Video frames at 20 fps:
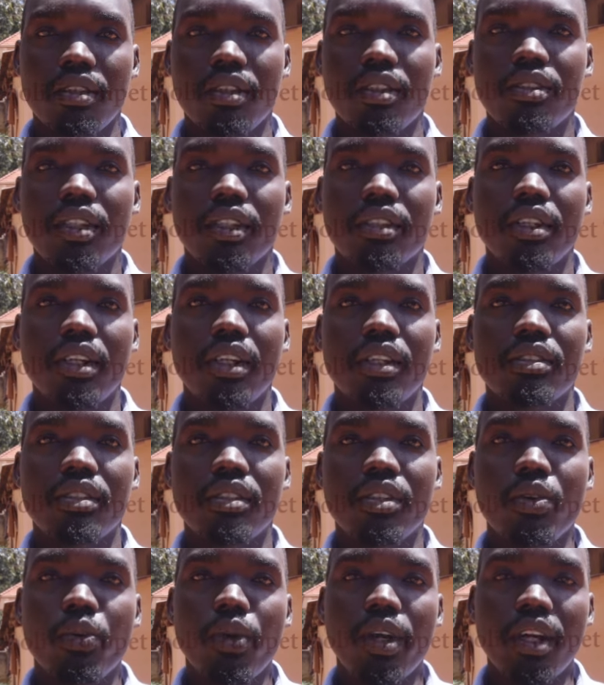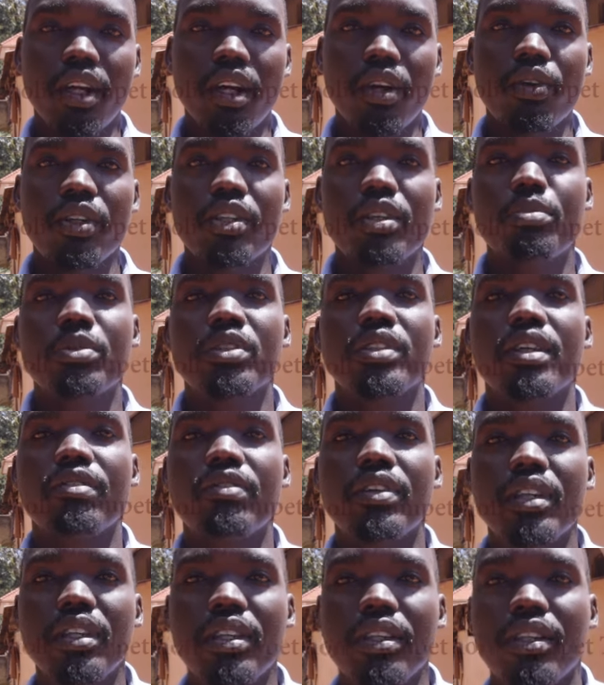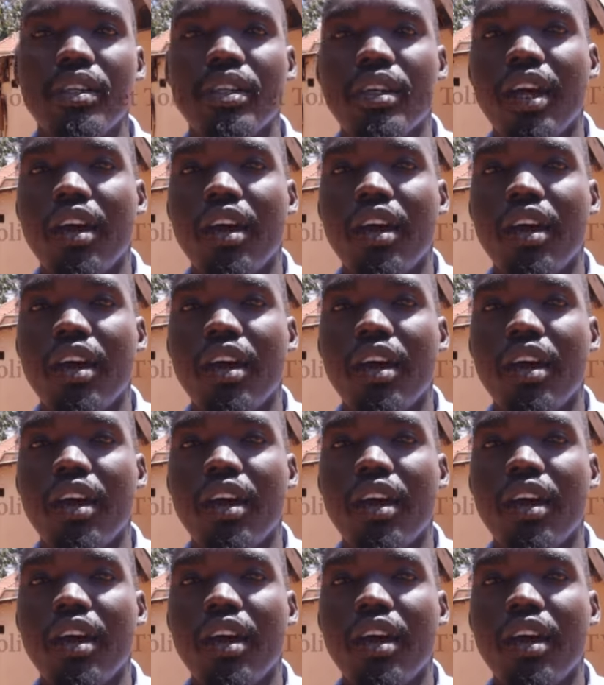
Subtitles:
His Excellency Yoweri Museveni,